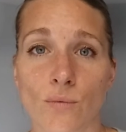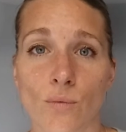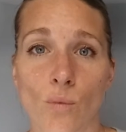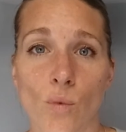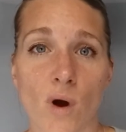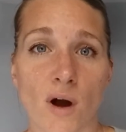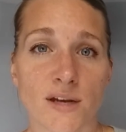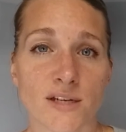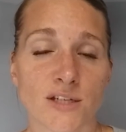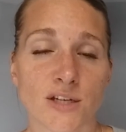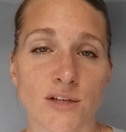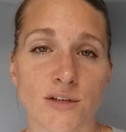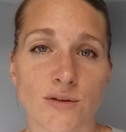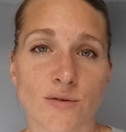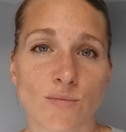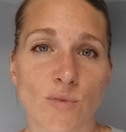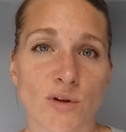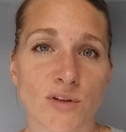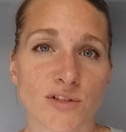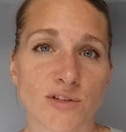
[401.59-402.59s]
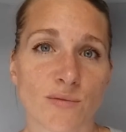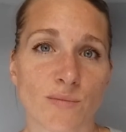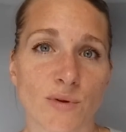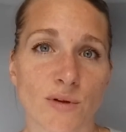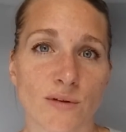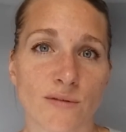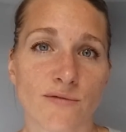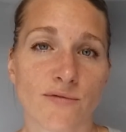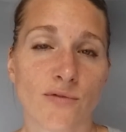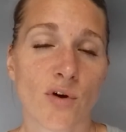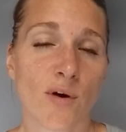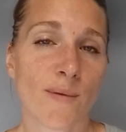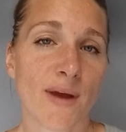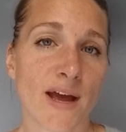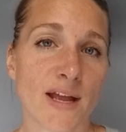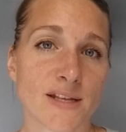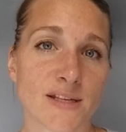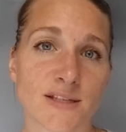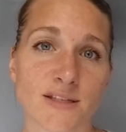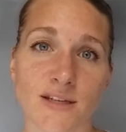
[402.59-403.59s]
want to do multiple
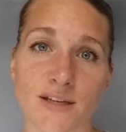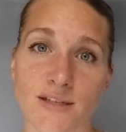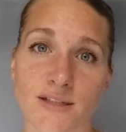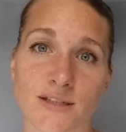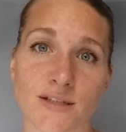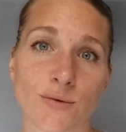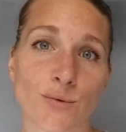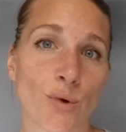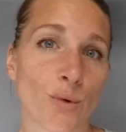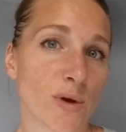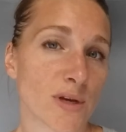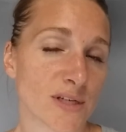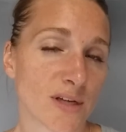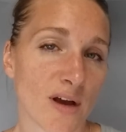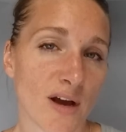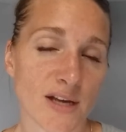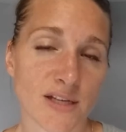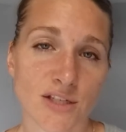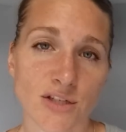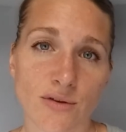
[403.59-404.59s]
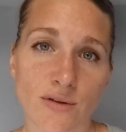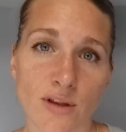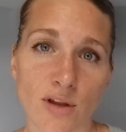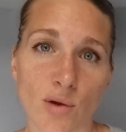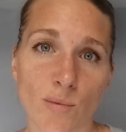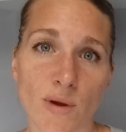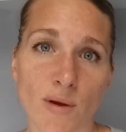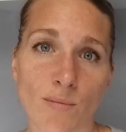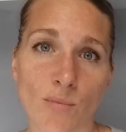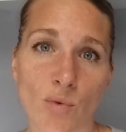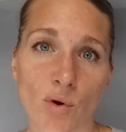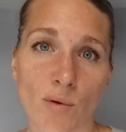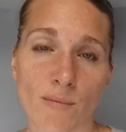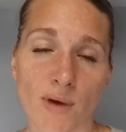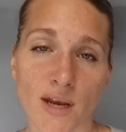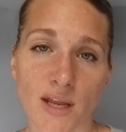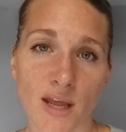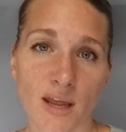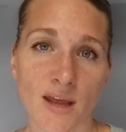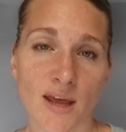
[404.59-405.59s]
formats, it's going to cost you a little bit more
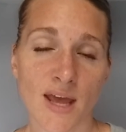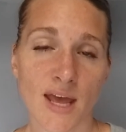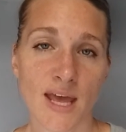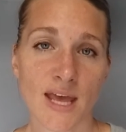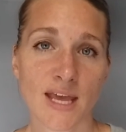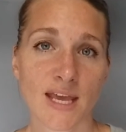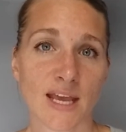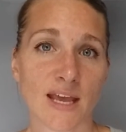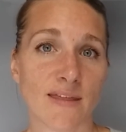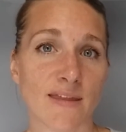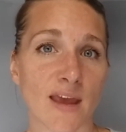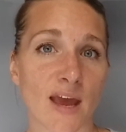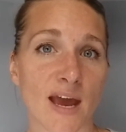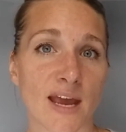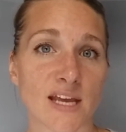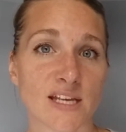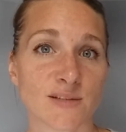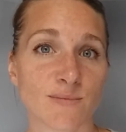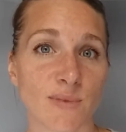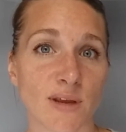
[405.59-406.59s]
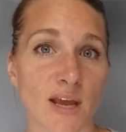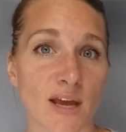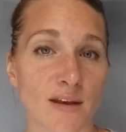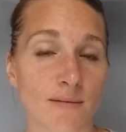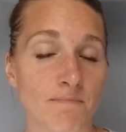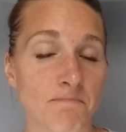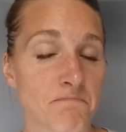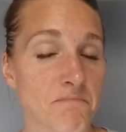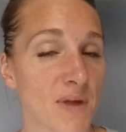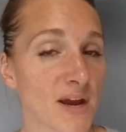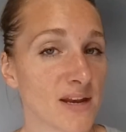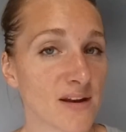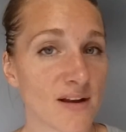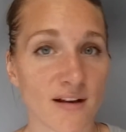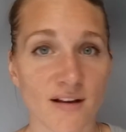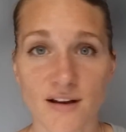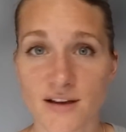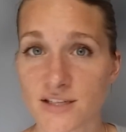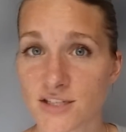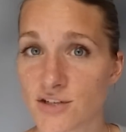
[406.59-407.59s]
money in the ISBN. Might
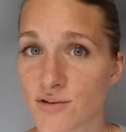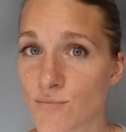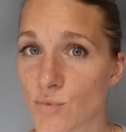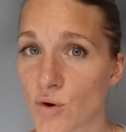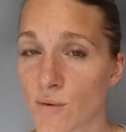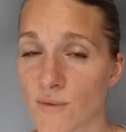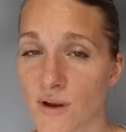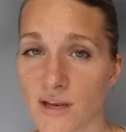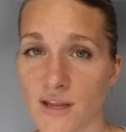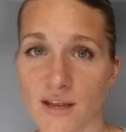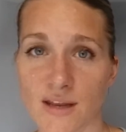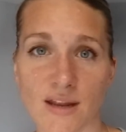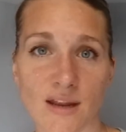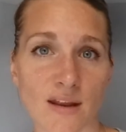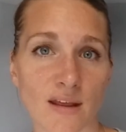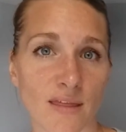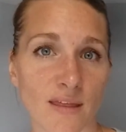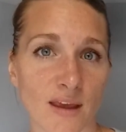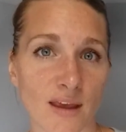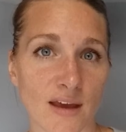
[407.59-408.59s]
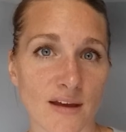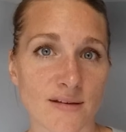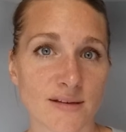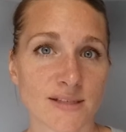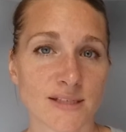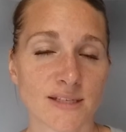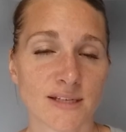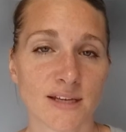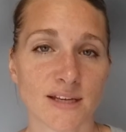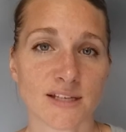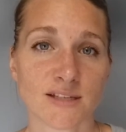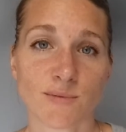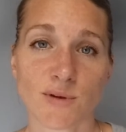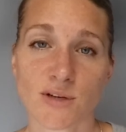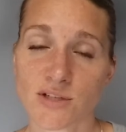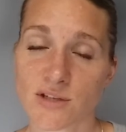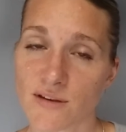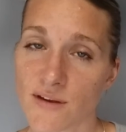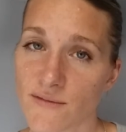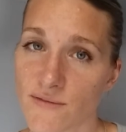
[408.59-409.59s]
not cost you more money in anything else,
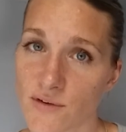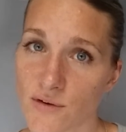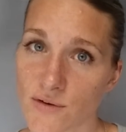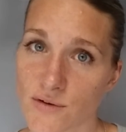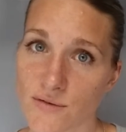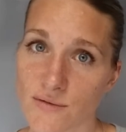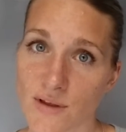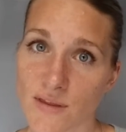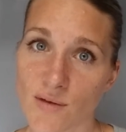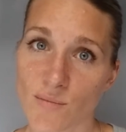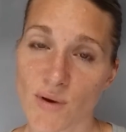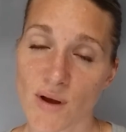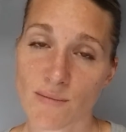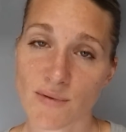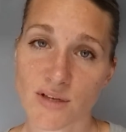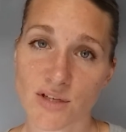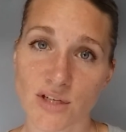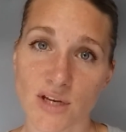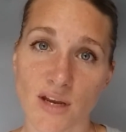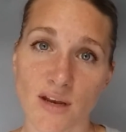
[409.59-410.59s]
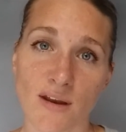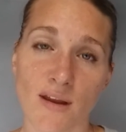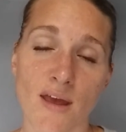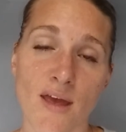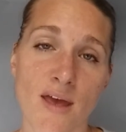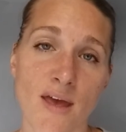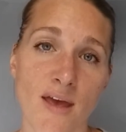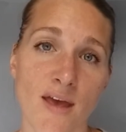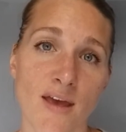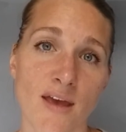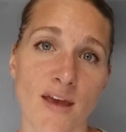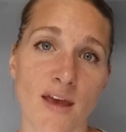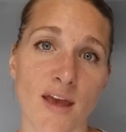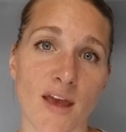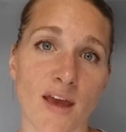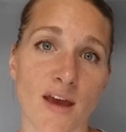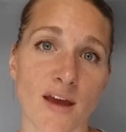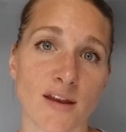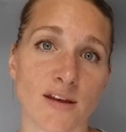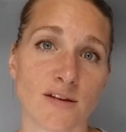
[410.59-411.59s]
especially if you're doing the publishing
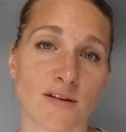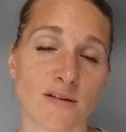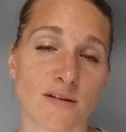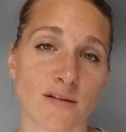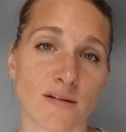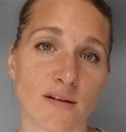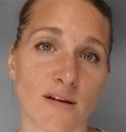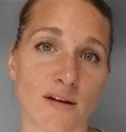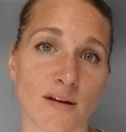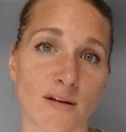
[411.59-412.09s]
and